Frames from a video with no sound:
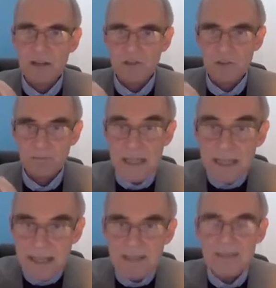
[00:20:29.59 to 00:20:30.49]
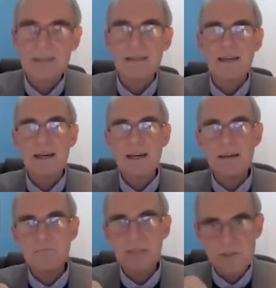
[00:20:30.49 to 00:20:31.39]
should be,
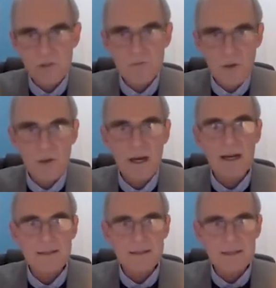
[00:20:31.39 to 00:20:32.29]
but do require